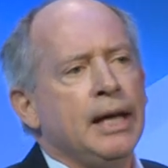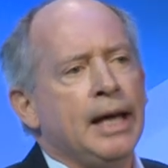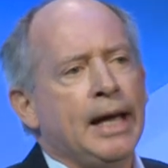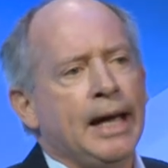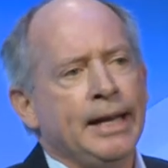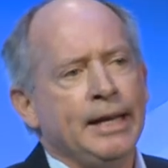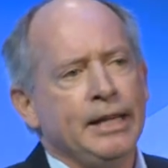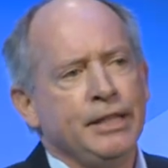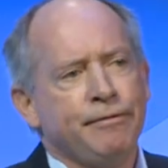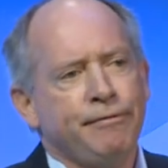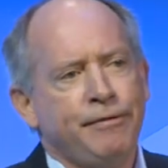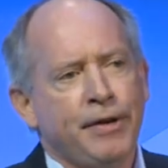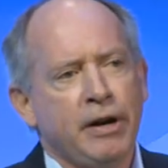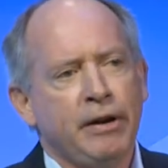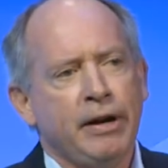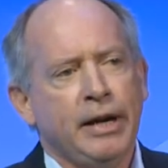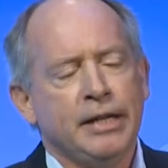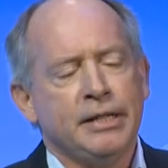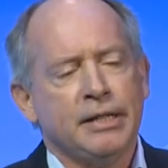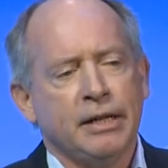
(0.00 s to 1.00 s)
And it's
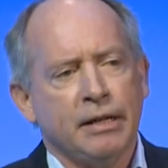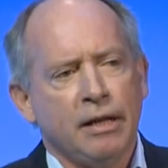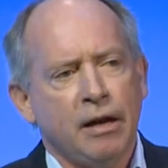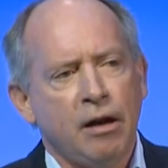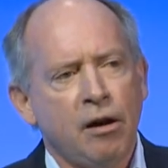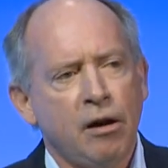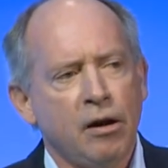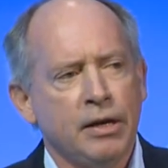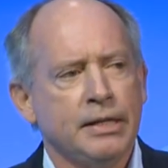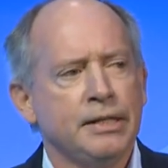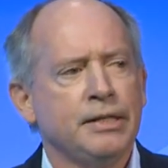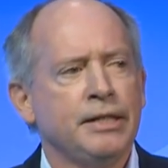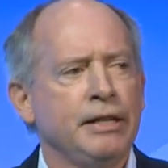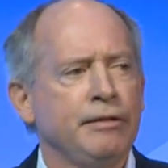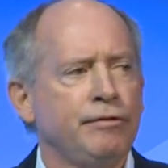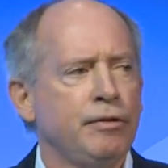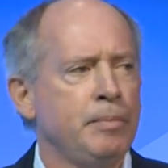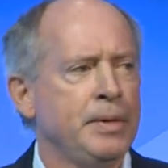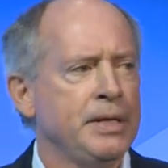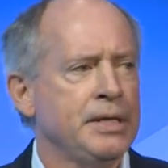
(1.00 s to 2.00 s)
the hardest
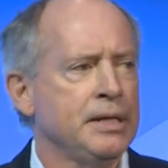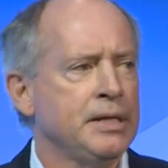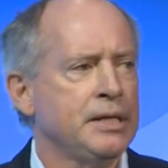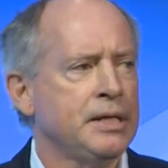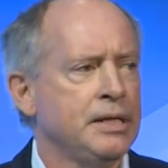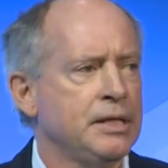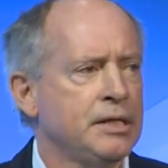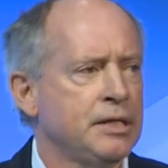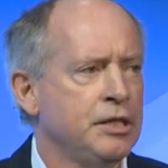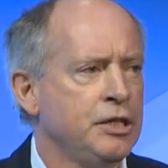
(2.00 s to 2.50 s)
thing for businesses